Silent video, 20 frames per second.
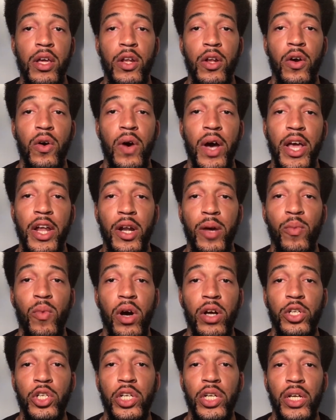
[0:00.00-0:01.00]
I end up
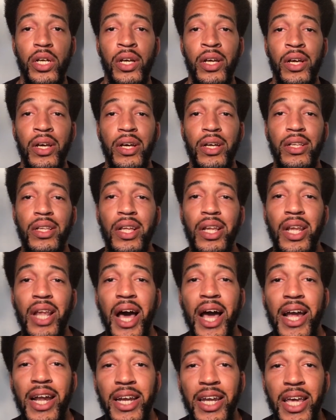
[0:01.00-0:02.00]
watching The
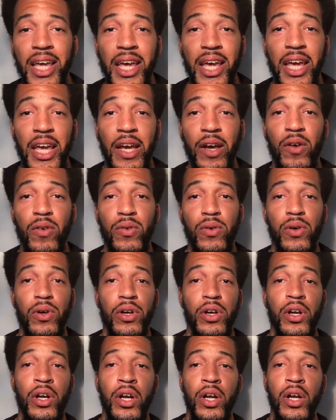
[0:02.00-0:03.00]
Lion King, or